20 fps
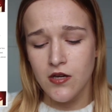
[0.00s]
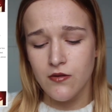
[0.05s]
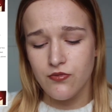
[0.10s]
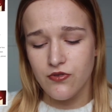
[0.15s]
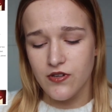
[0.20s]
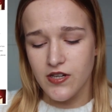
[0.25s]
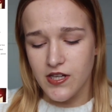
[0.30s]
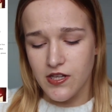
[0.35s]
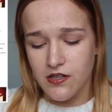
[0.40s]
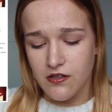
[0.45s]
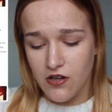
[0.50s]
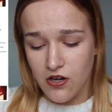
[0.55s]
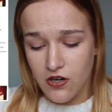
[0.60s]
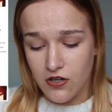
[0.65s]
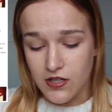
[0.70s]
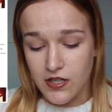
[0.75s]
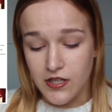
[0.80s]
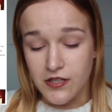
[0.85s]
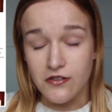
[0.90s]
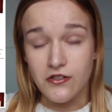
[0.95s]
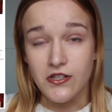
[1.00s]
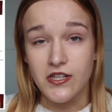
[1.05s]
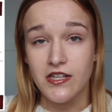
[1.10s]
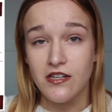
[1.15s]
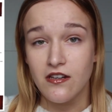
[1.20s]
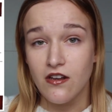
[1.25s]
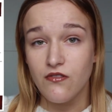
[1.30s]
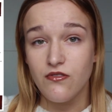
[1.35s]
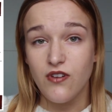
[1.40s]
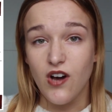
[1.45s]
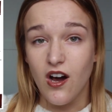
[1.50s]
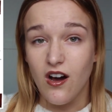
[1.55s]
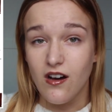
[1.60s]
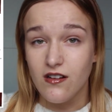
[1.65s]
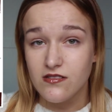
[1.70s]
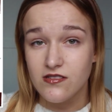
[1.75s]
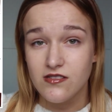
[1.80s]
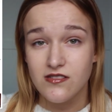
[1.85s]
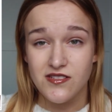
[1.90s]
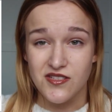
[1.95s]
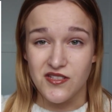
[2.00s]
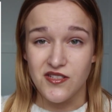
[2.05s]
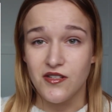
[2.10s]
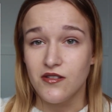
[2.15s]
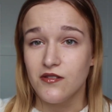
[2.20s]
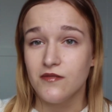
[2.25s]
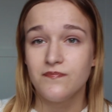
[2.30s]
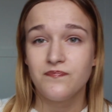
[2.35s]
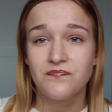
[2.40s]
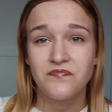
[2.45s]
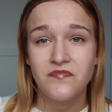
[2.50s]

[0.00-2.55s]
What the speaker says: pretty ugly looking love hearts to